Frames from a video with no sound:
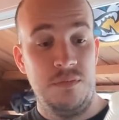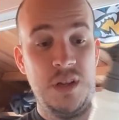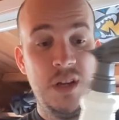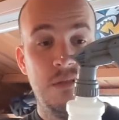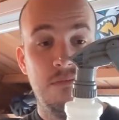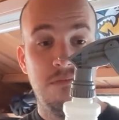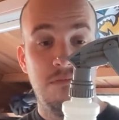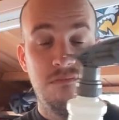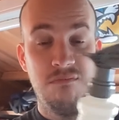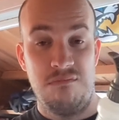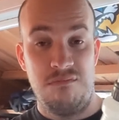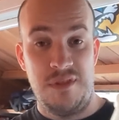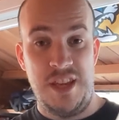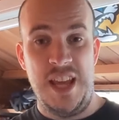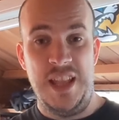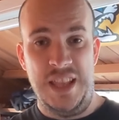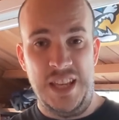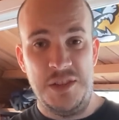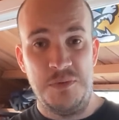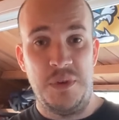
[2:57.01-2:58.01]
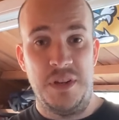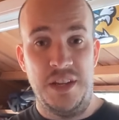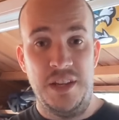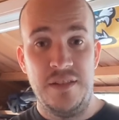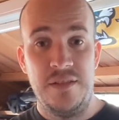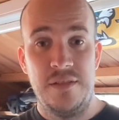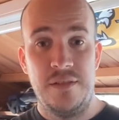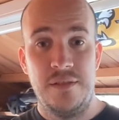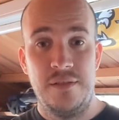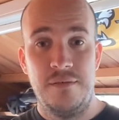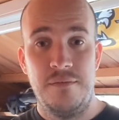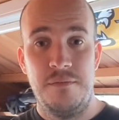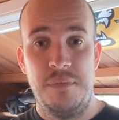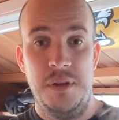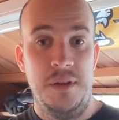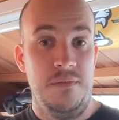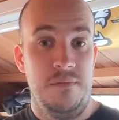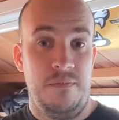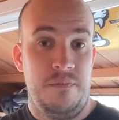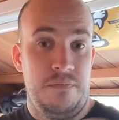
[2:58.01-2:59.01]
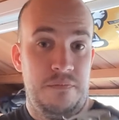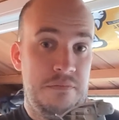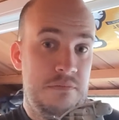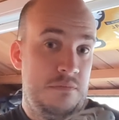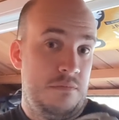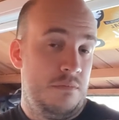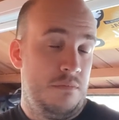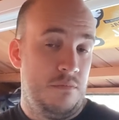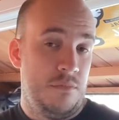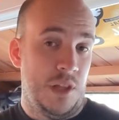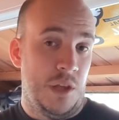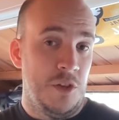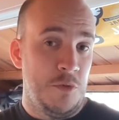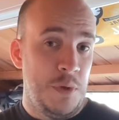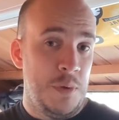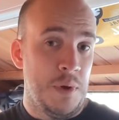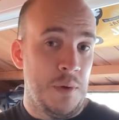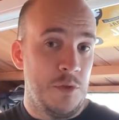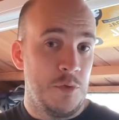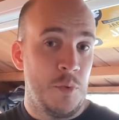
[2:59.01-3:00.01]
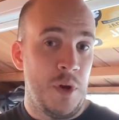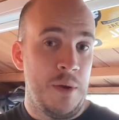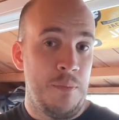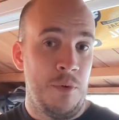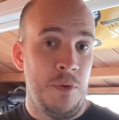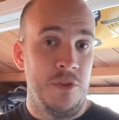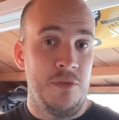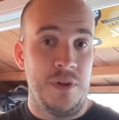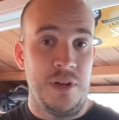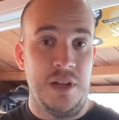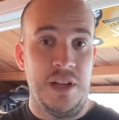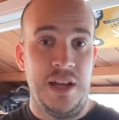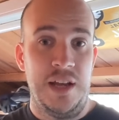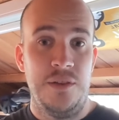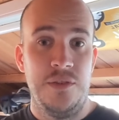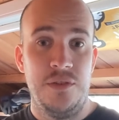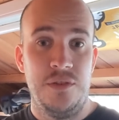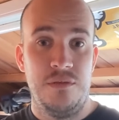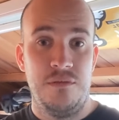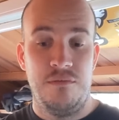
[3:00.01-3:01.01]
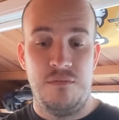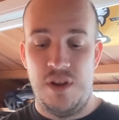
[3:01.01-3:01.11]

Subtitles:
Well, yeah, this one is, but loads of people have spray bottles around the house.